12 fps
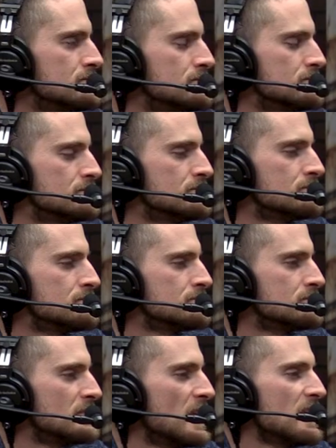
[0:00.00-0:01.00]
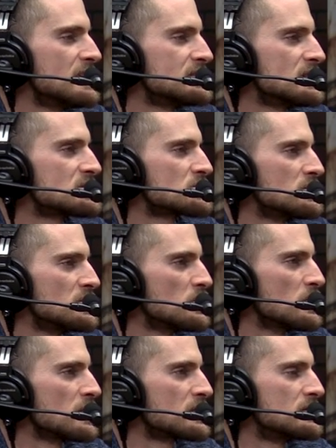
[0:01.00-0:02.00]
Mm-hmm. Yeah, it does really
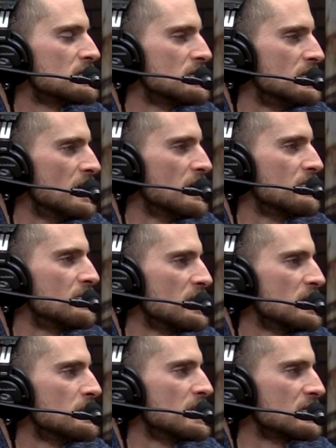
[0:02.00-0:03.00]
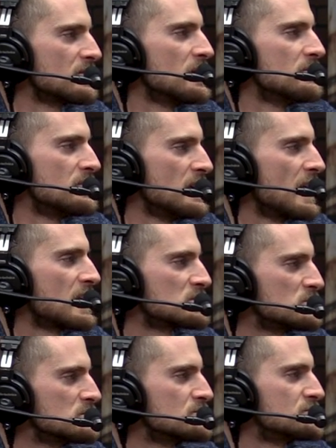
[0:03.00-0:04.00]
work the fundamentals of the
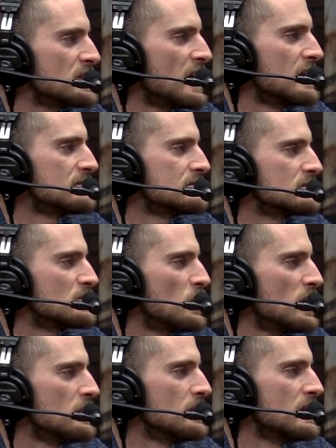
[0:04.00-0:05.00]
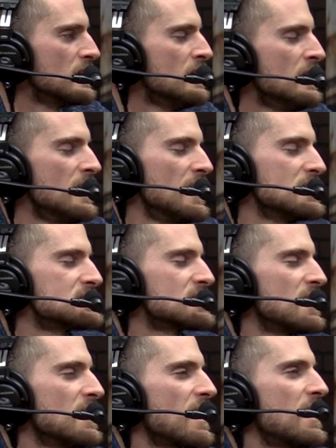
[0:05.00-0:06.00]
actual shot mm-hmm. quite a bit, and it's
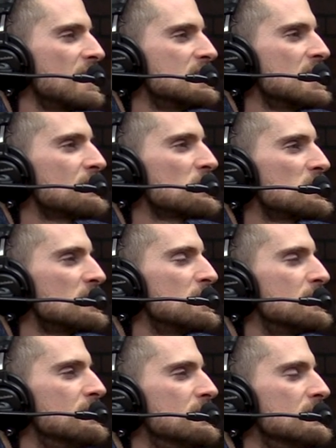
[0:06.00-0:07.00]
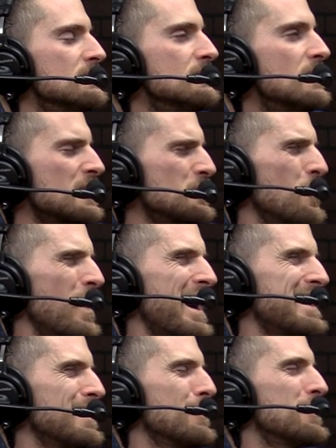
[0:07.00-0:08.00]
I, would never really. I don't know
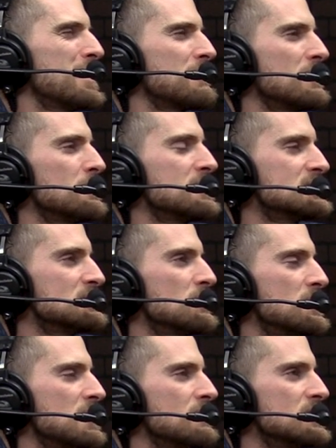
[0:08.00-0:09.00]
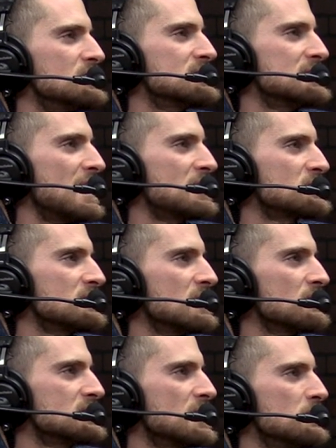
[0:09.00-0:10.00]
why I didn't think of it because you think of it just naturally
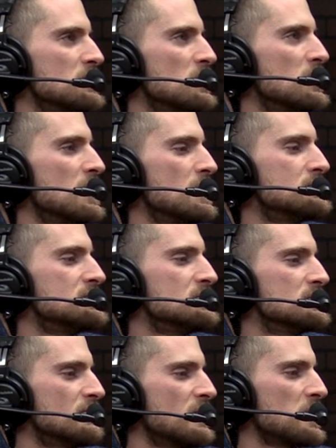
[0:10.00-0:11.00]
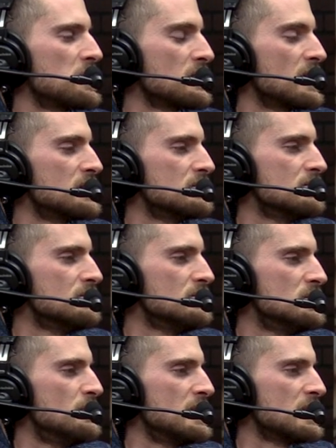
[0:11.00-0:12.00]
every time you go up to the firing line,
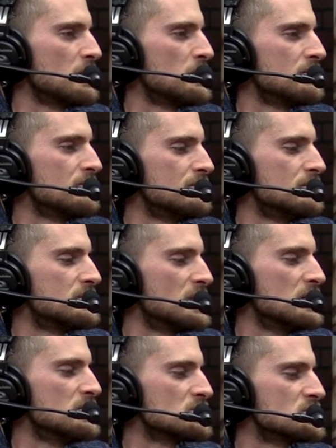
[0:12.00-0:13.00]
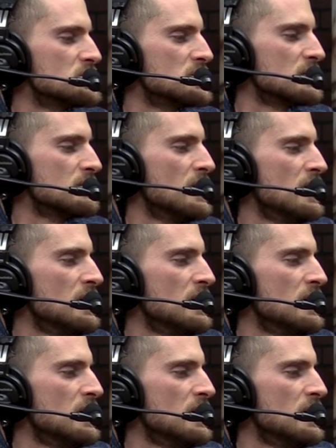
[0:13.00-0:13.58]
depending on what gun you're shooting.